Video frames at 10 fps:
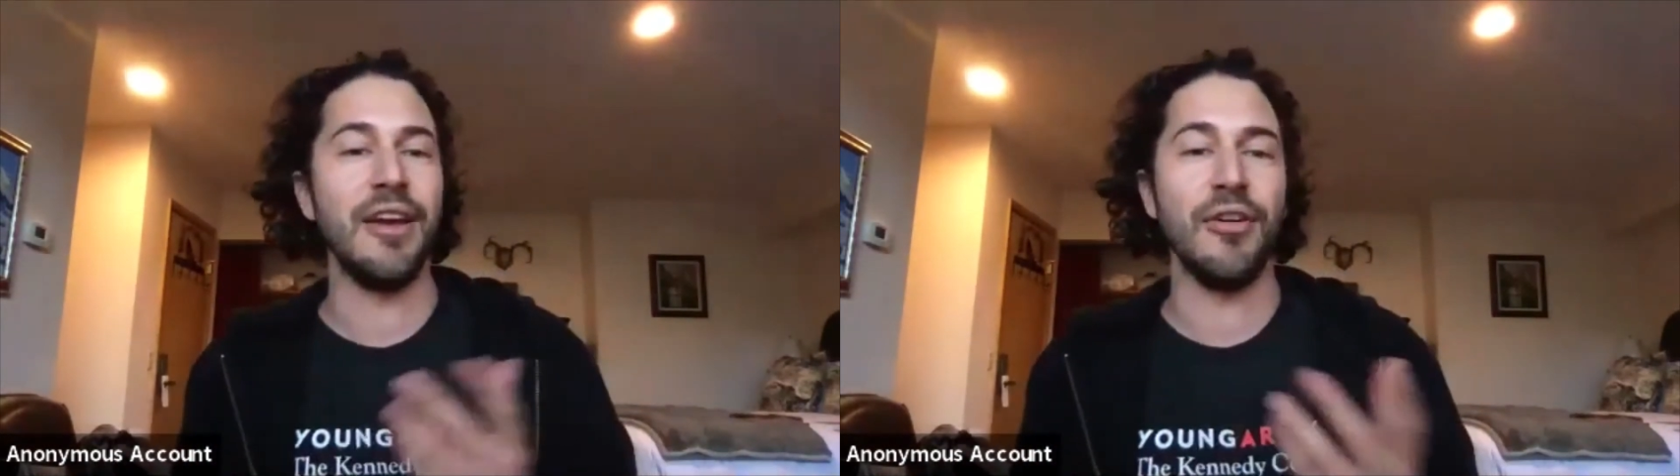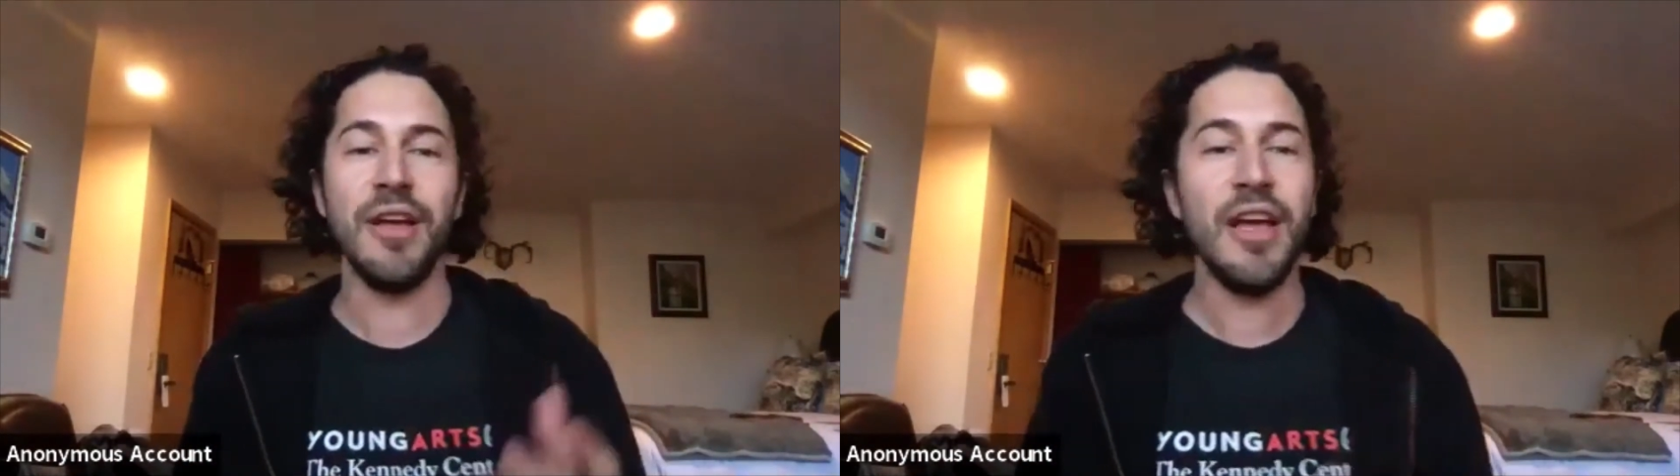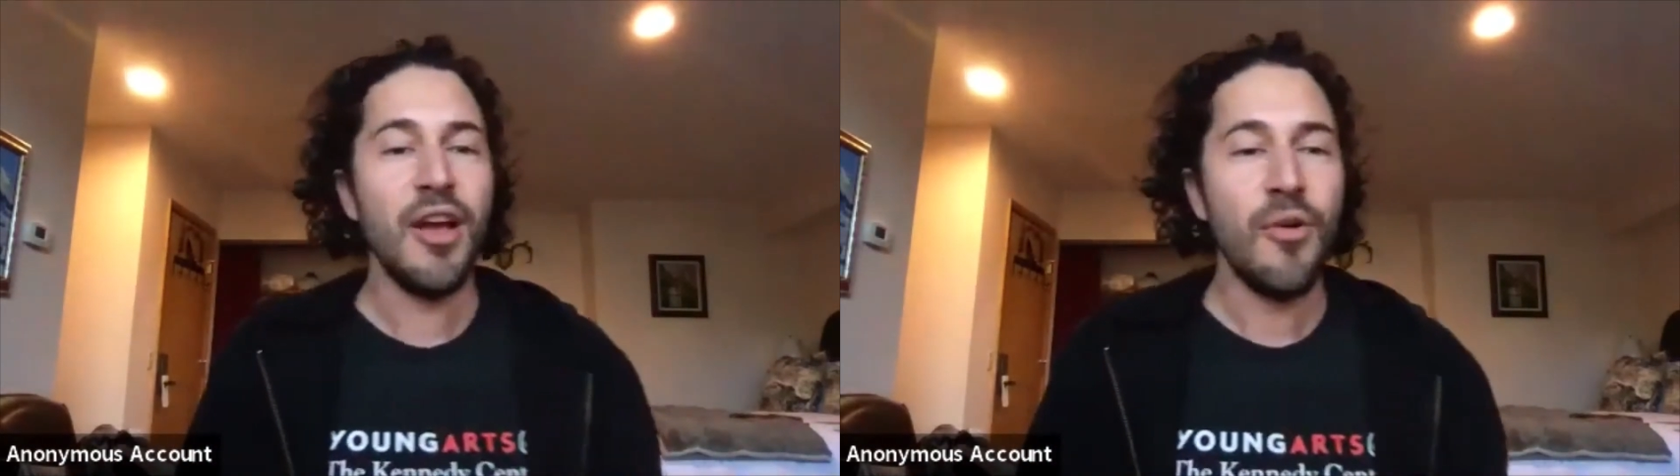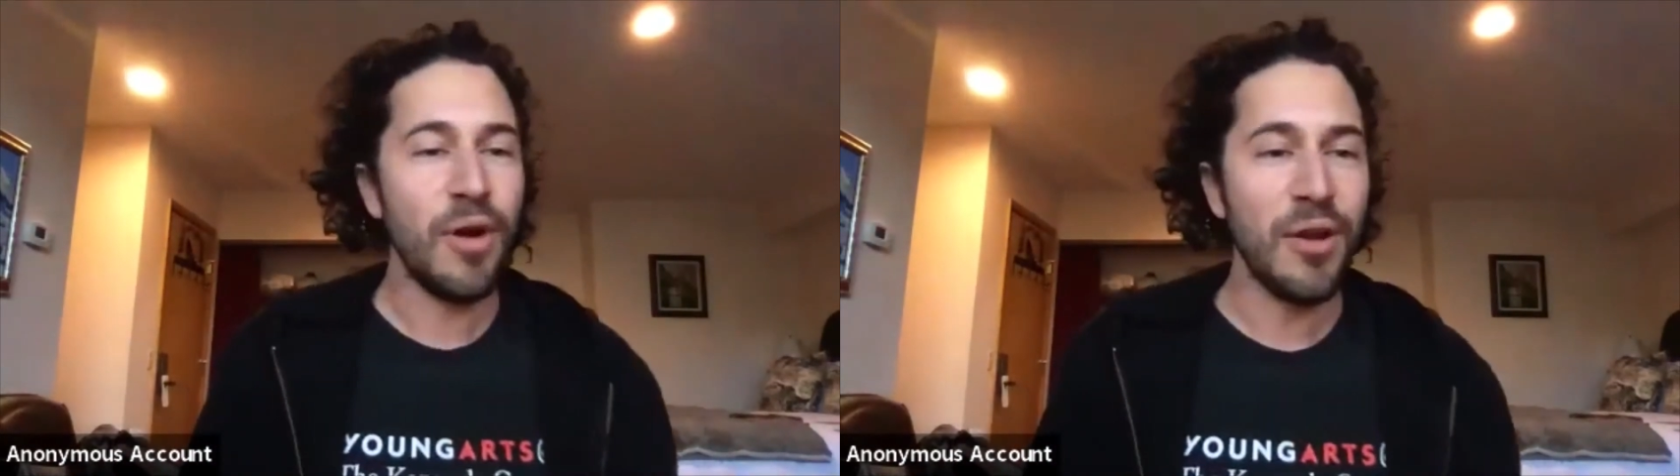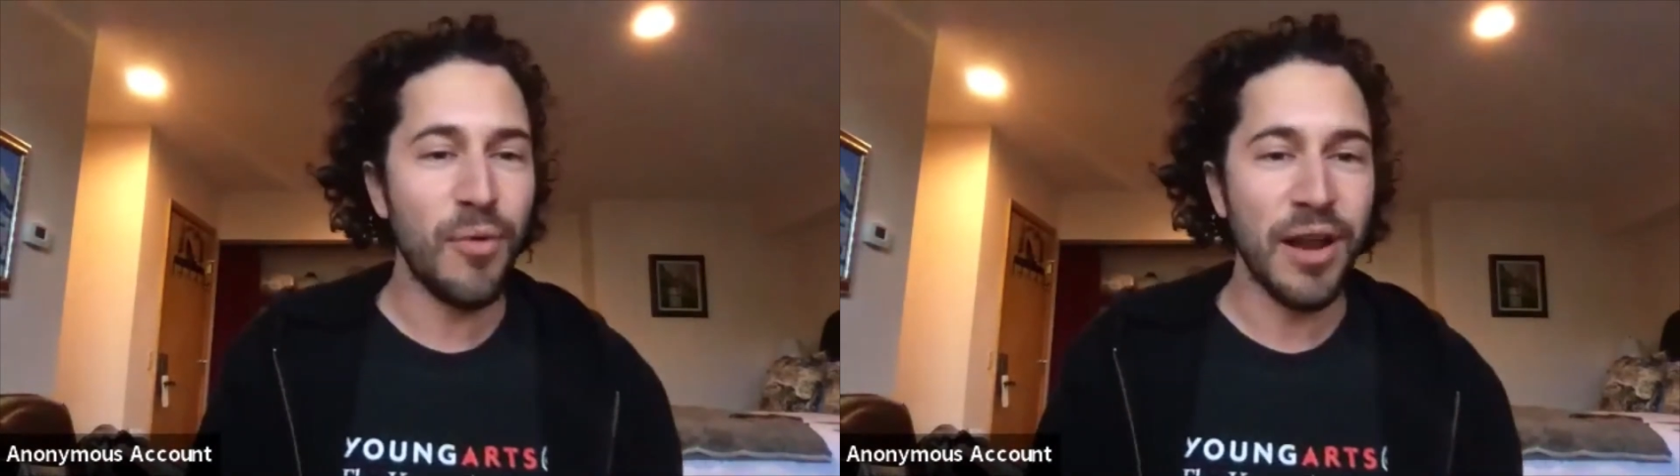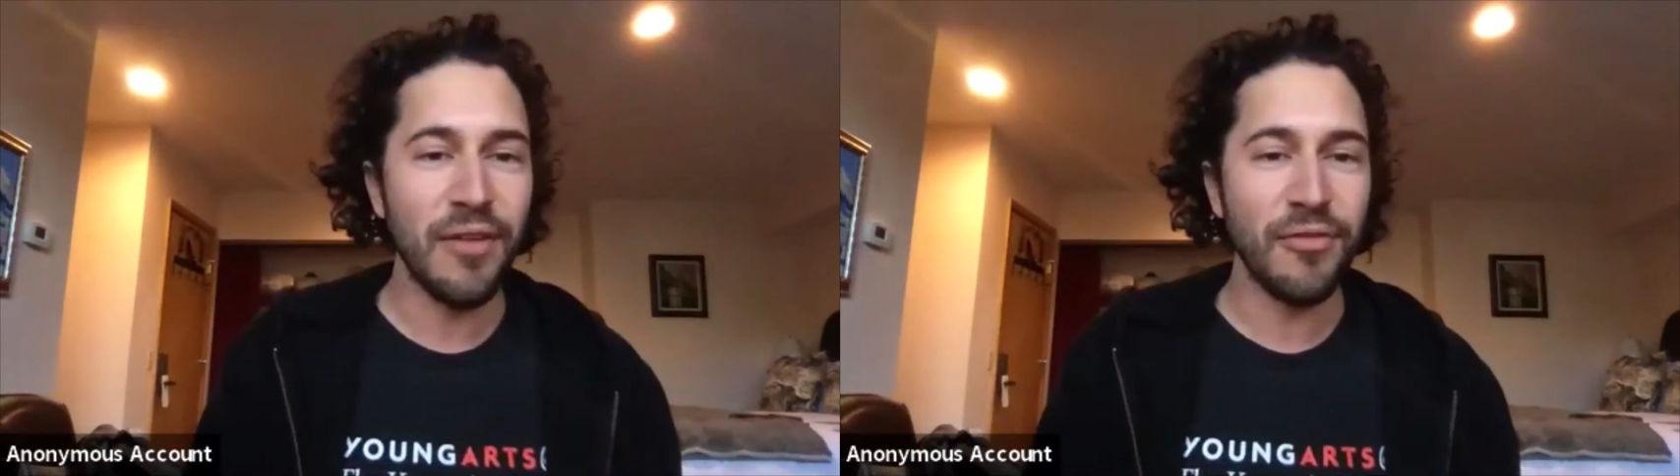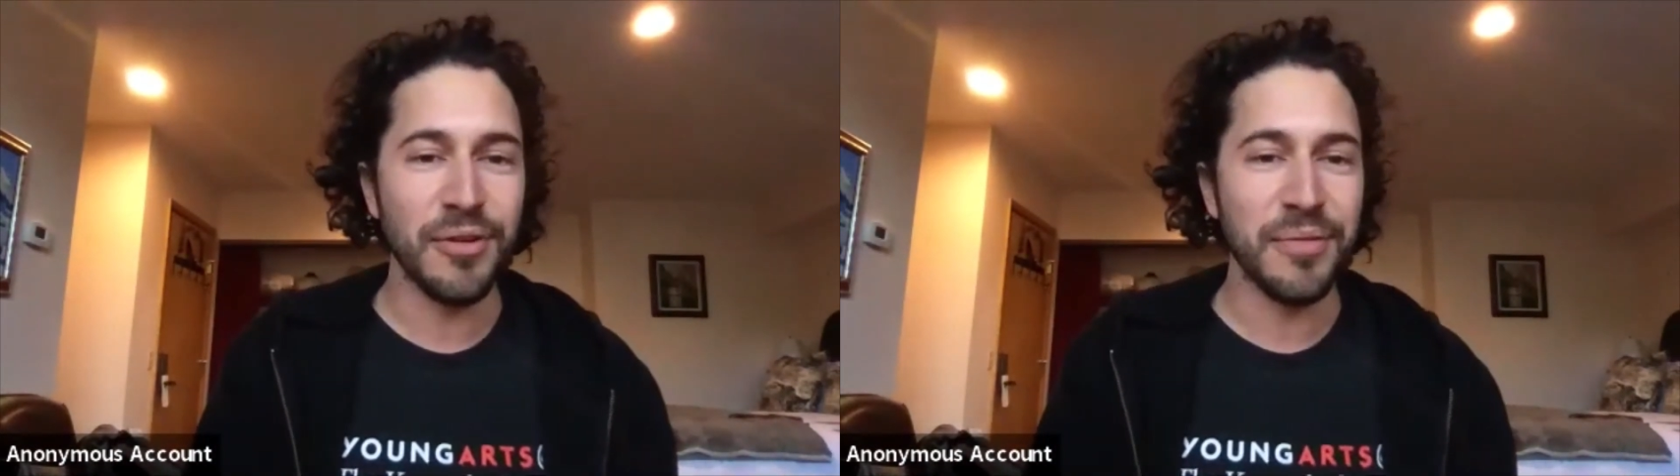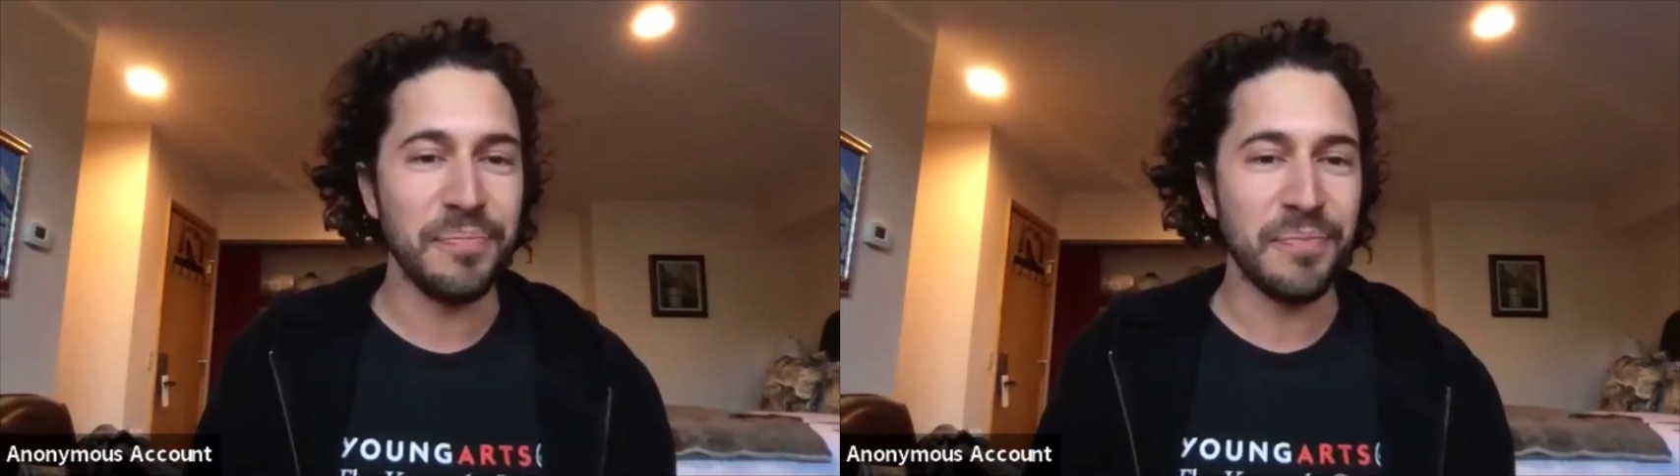or
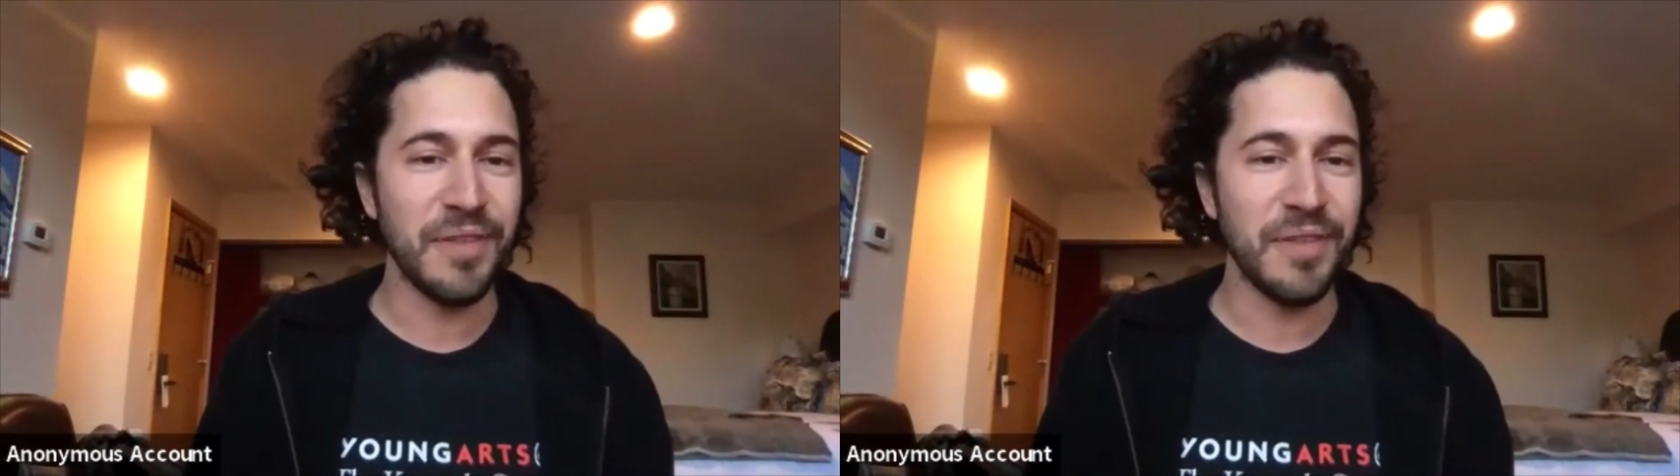whatever,